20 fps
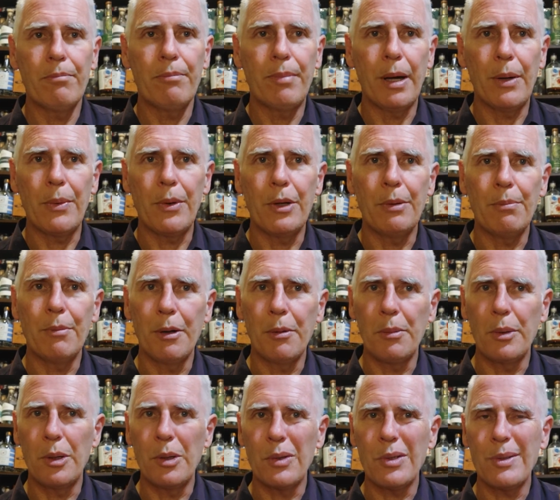Bay Road,
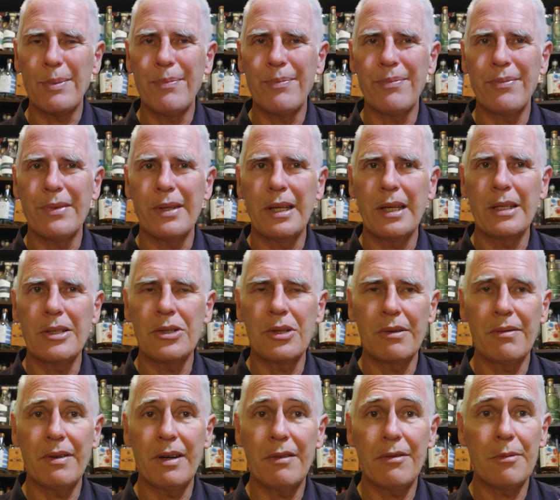Beaumaris. It's
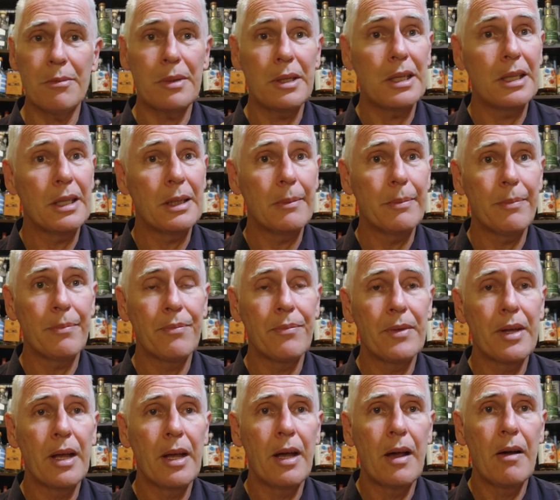not far from the um,
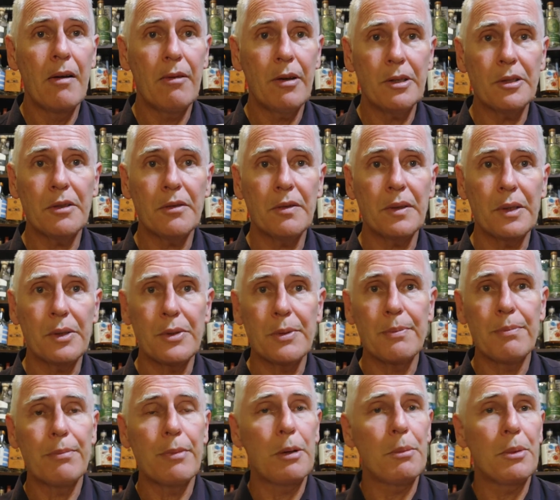Fossil Fields,
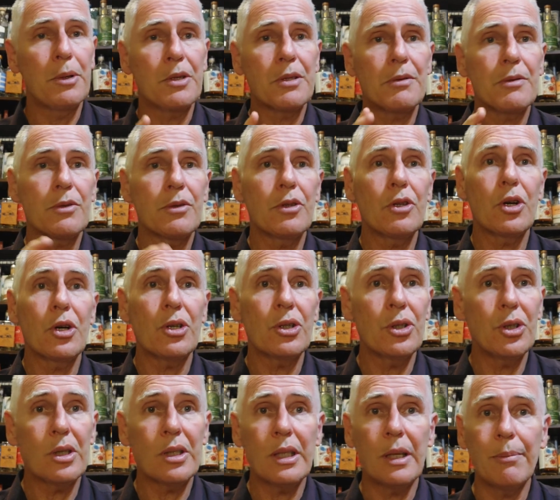Beaumaris
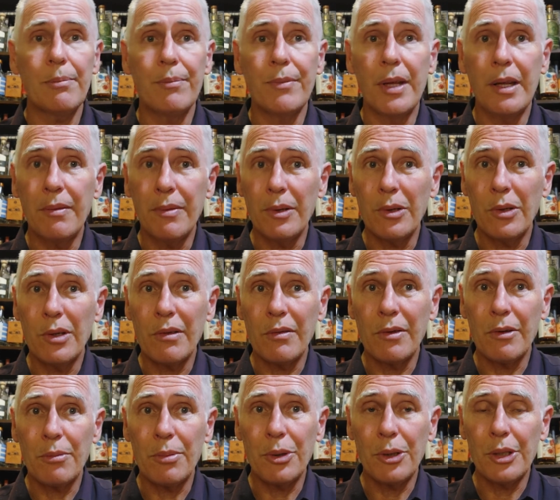Yacht, Club, if you're looking
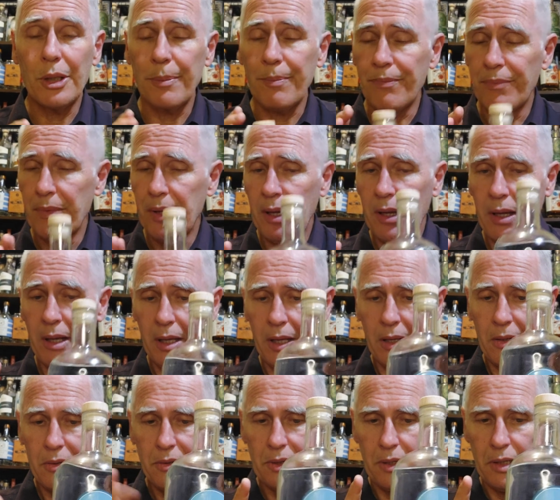for a pointer.
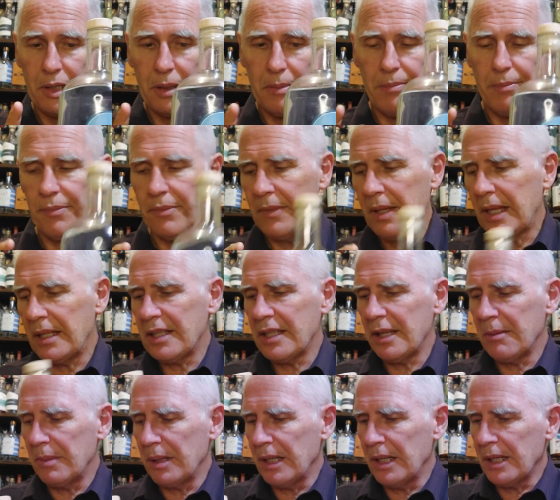So, yep, that's
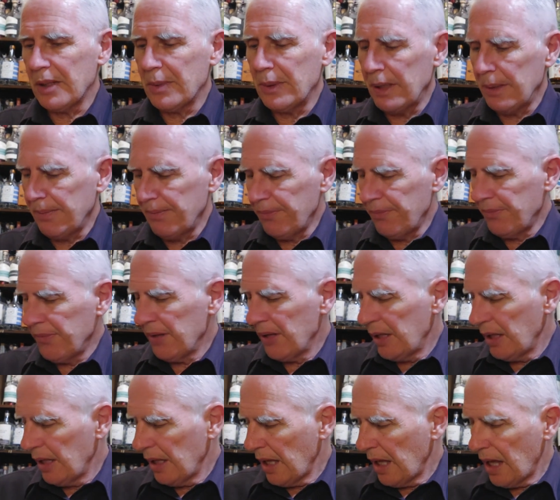going to be next week.
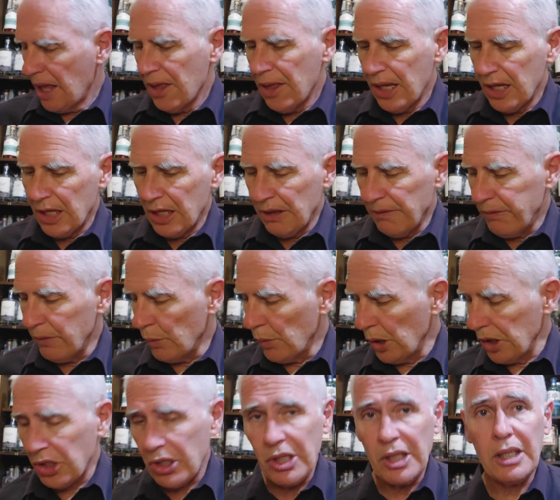Thank you for
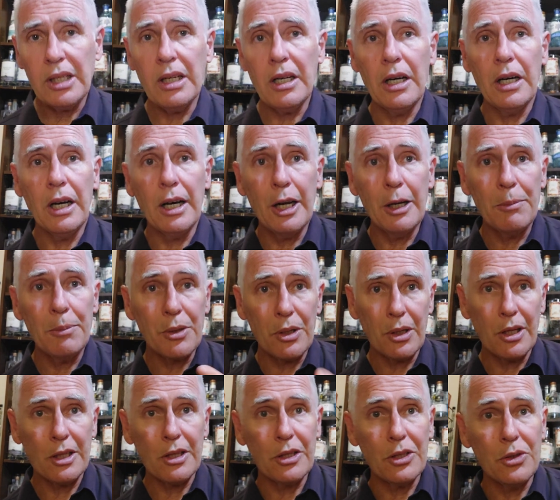watching. I hope you
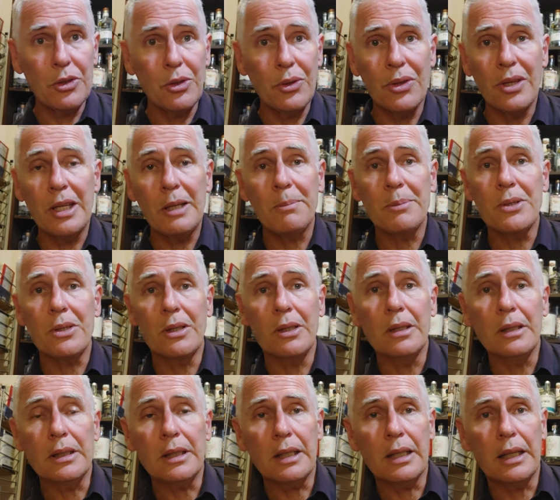like the new theme
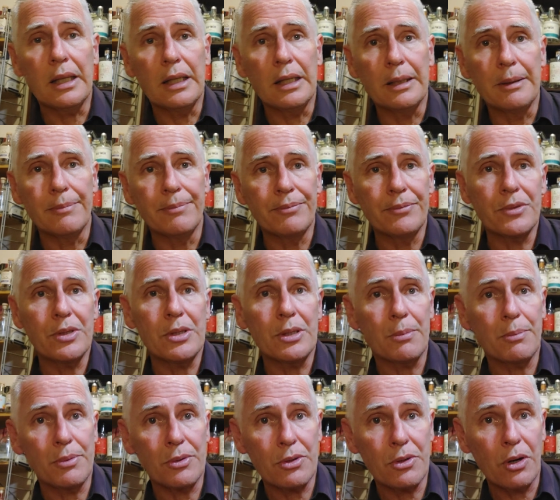song. Um,
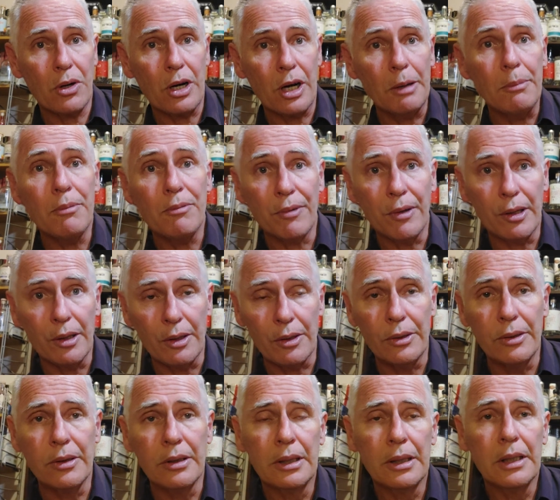subscribe,
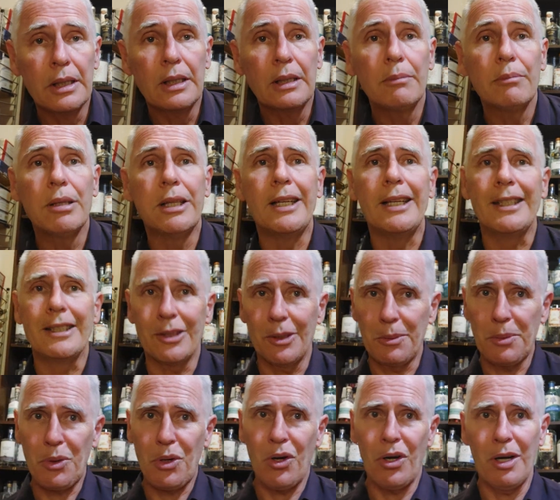follow. Please
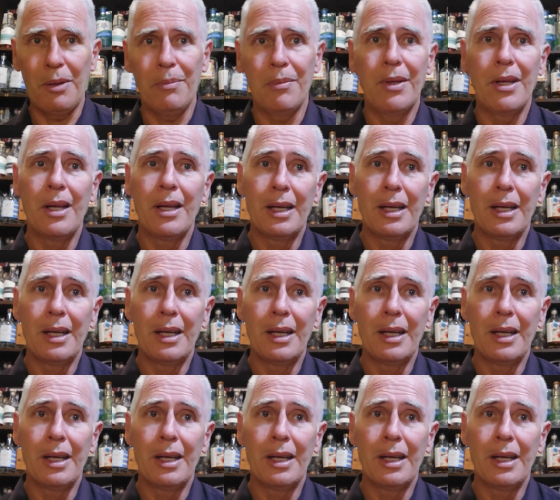subscribe.